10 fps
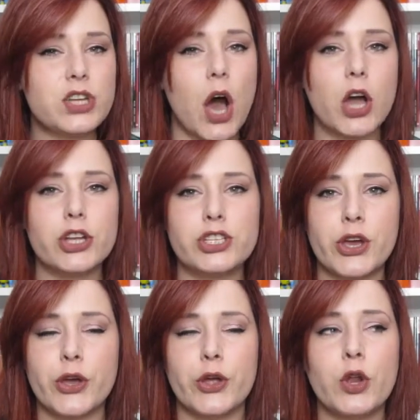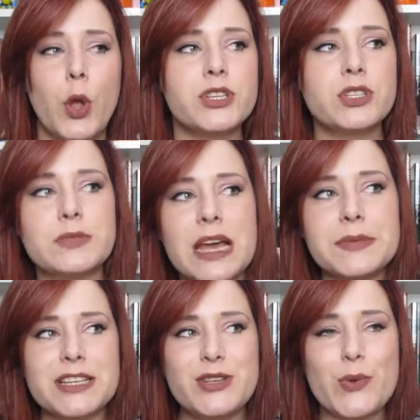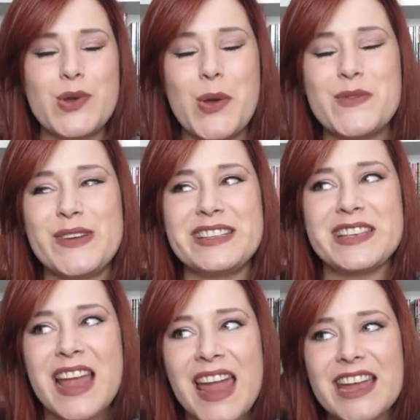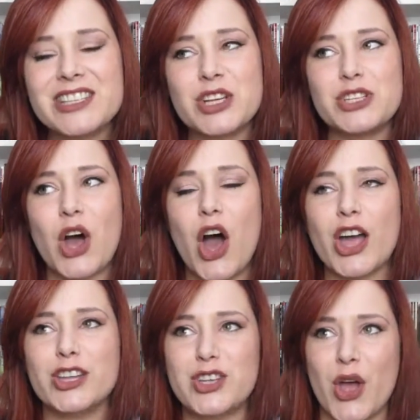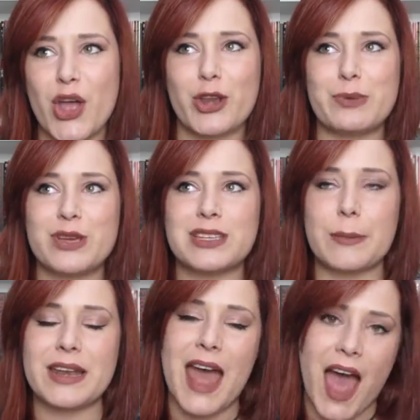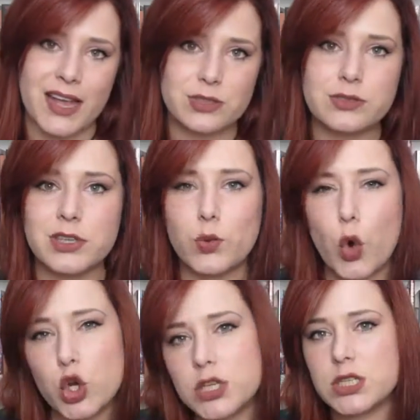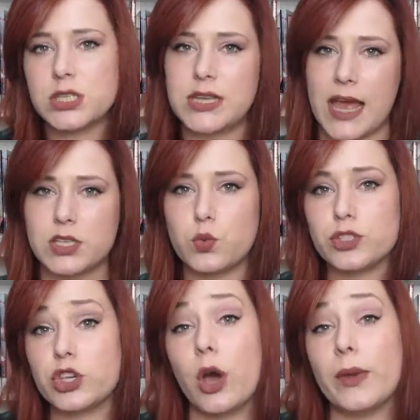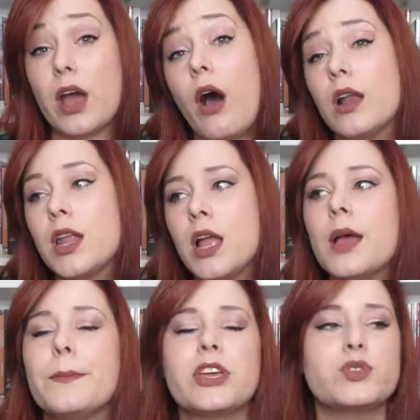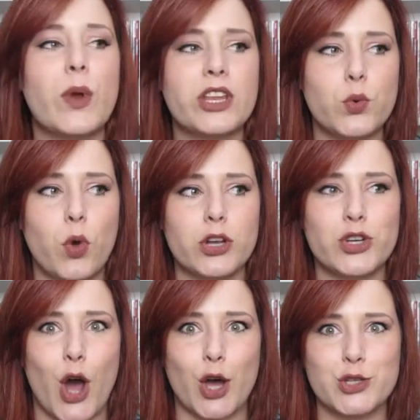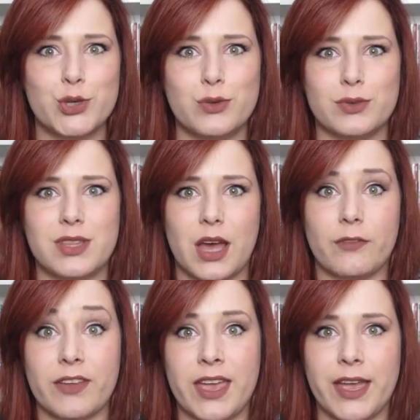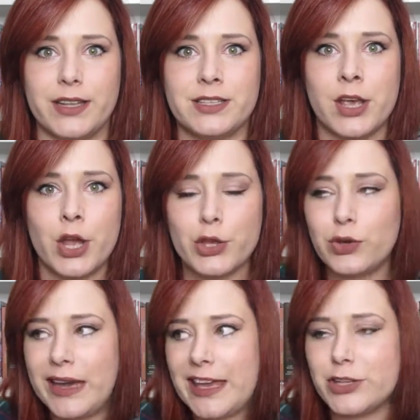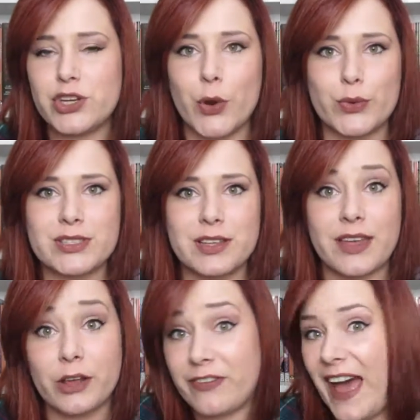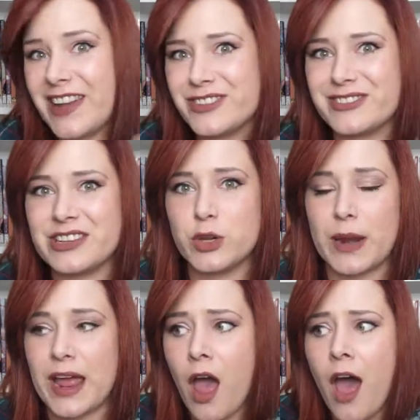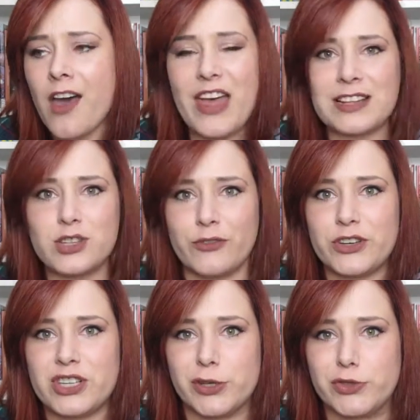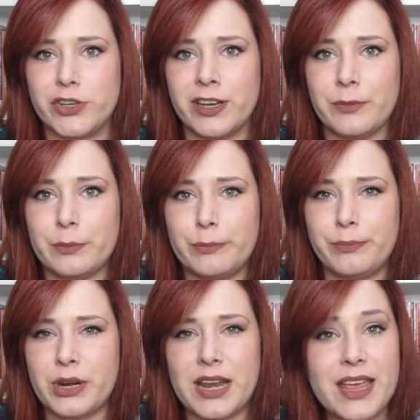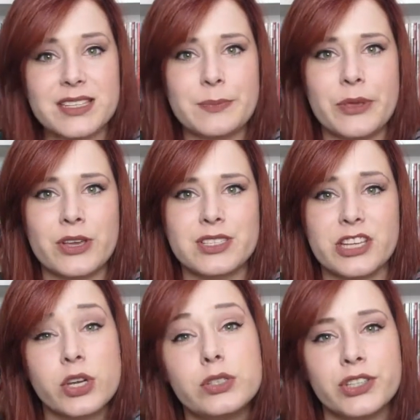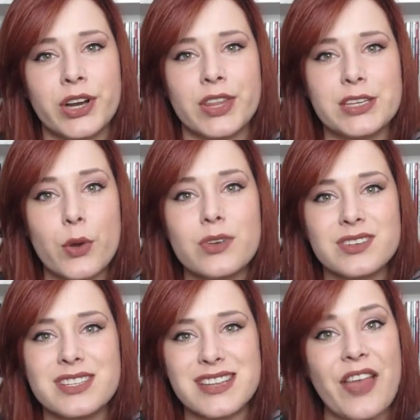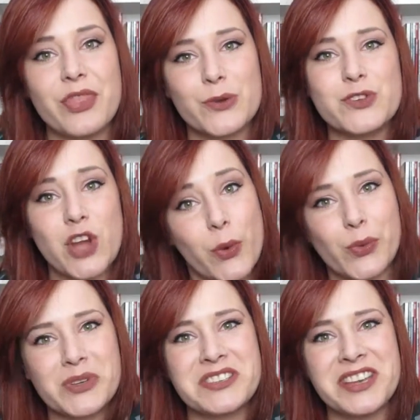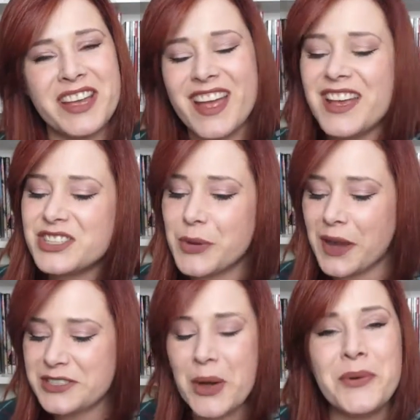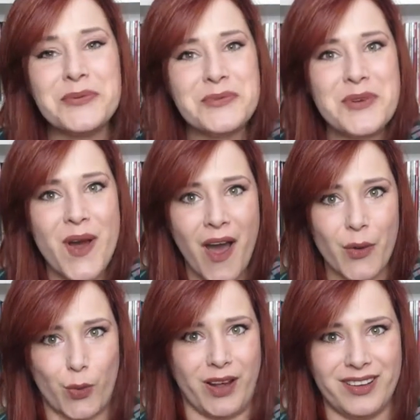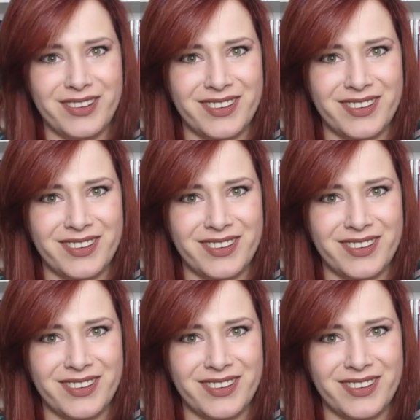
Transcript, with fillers: darker turn, but sometimes I don't know if it's it's a darker turn because I'm an adult who understands what's going on. Because when you watch cartoons that are for kids, you'll hear jokes that are for adults and you'll be like, oh, that's not for children. But it is because they're children, they don't understand those jokes. So I don't know.